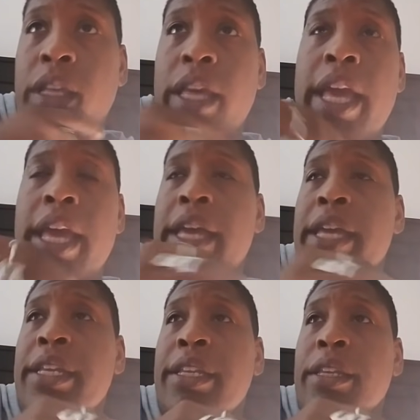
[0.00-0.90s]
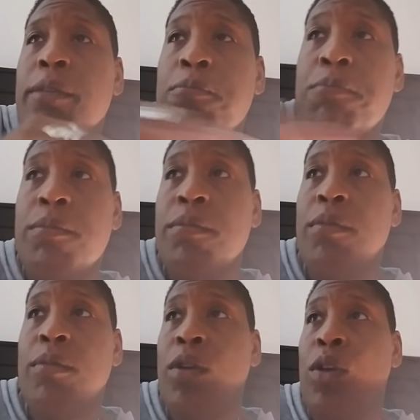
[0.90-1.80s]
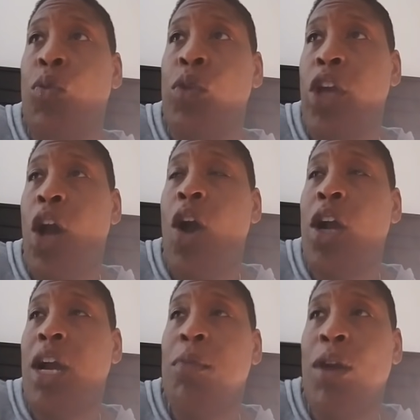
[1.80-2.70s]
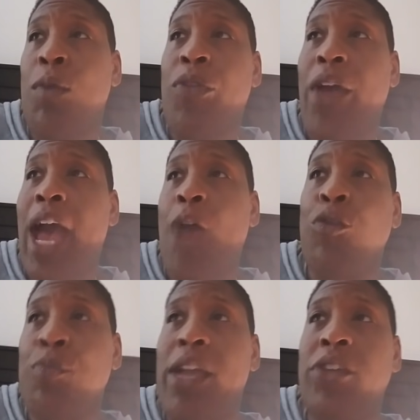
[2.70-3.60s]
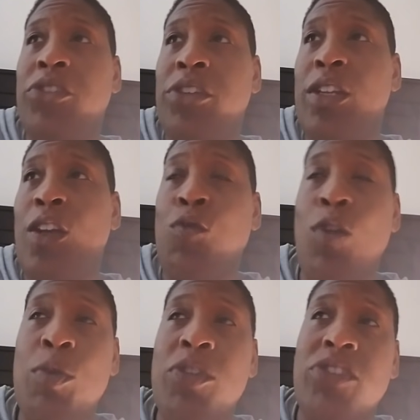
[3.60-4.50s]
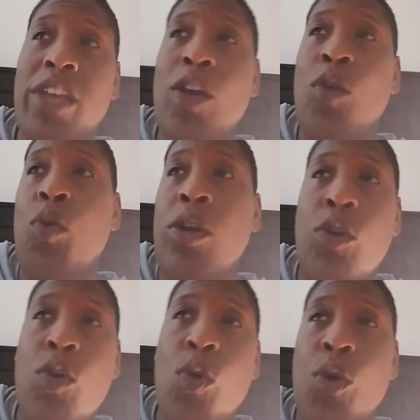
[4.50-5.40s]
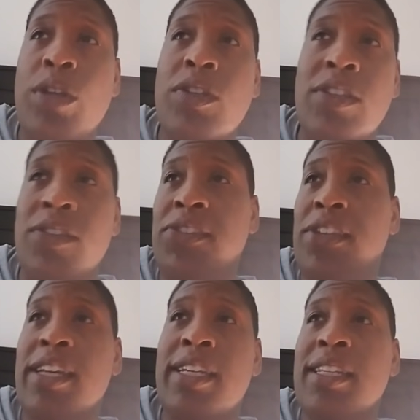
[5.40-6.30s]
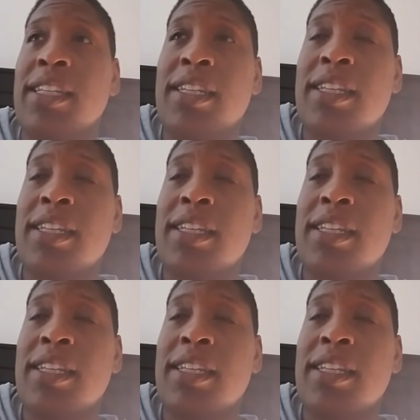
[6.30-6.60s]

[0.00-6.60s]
And we all come up with the affirmation of what we say on one accord to the sun.